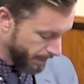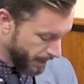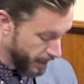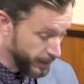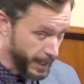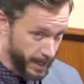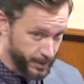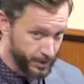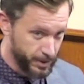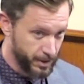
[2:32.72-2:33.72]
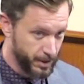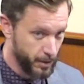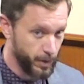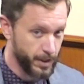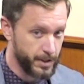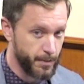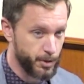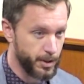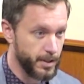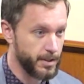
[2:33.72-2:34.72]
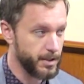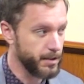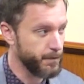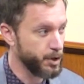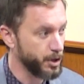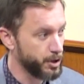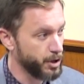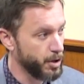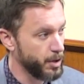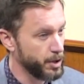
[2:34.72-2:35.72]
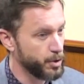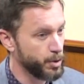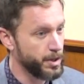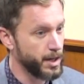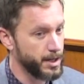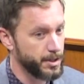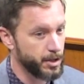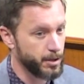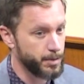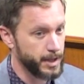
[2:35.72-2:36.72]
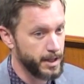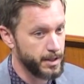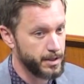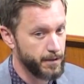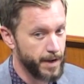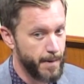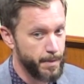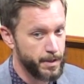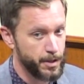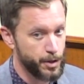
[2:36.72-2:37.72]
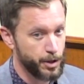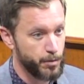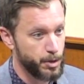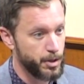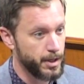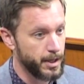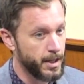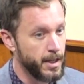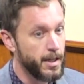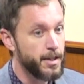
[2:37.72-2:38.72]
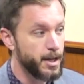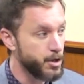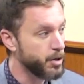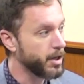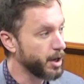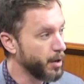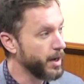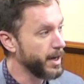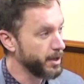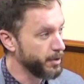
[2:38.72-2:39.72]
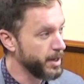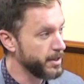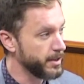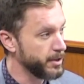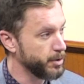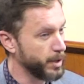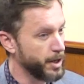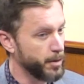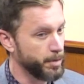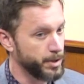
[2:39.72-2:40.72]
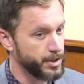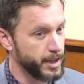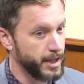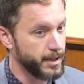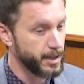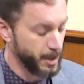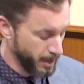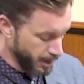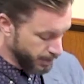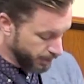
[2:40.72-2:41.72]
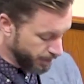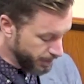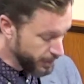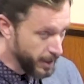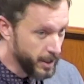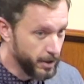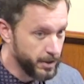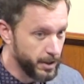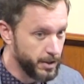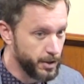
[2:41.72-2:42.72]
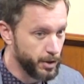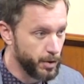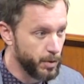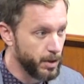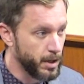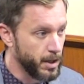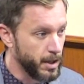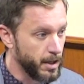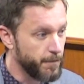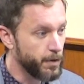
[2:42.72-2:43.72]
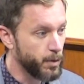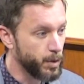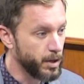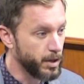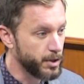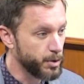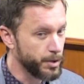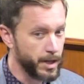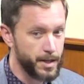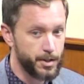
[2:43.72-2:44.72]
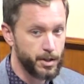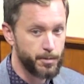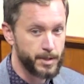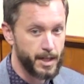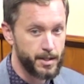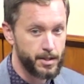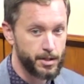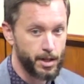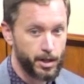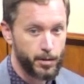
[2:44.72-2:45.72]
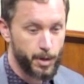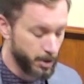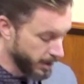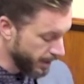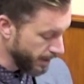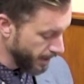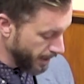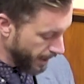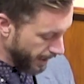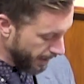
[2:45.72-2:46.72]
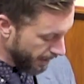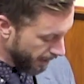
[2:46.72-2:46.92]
unless the one exception is if you can show extraordinary circumstances have happened in your community, then you can go ahead and raise it to 100%. So this study looked into if there were extraordinary circumstances in our community, and I'm